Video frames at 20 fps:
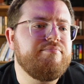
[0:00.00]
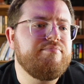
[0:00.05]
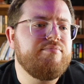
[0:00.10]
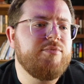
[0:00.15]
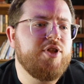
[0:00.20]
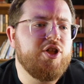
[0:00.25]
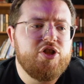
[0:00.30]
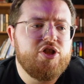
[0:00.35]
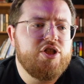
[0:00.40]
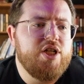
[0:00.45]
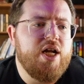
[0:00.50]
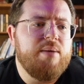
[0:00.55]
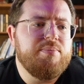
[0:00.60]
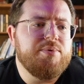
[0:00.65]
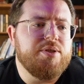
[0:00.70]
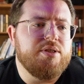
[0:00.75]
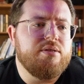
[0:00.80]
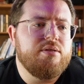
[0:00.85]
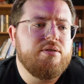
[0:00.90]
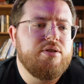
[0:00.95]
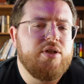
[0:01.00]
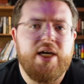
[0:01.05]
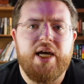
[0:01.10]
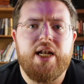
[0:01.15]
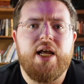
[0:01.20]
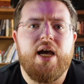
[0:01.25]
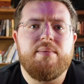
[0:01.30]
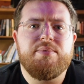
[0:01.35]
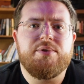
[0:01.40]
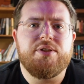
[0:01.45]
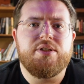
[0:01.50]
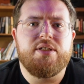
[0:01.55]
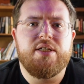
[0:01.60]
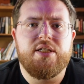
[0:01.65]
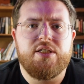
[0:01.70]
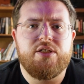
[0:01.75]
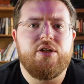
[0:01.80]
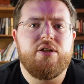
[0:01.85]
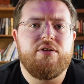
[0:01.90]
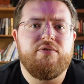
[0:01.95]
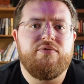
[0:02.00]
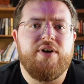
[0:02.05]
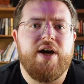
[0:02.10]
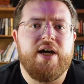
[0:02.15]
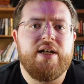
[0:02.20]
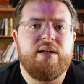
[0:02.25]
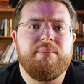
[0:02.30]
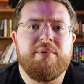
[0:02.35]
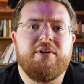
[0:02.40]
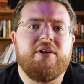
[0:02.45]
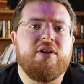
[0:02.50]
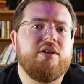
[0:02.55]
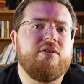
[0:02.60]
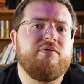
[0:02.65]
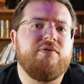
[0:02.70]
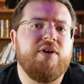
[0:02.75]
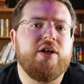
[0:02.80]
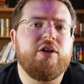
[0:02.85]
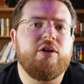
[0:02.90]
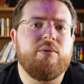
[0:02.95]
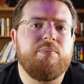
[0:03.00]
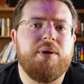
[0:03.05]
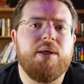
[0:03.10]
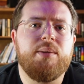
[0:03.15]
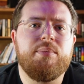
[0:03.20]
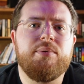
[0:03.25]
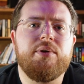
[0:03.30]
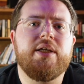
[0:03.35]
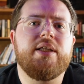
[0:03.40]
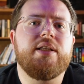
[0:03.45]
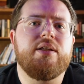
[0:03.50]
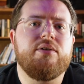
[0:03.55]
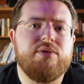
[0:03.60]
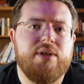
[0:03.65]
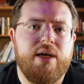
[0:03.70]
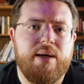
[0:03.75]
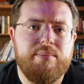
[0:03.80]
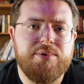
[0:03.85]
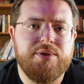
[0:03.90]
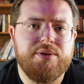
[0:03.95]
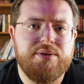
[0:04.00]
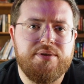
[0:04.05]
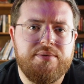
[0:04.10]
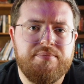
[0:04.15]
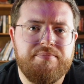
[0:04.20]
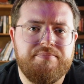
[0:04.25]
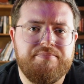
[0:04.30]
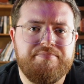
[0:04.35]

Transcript: There's just options. You got options. And it's good to find them and good to find good people in those options.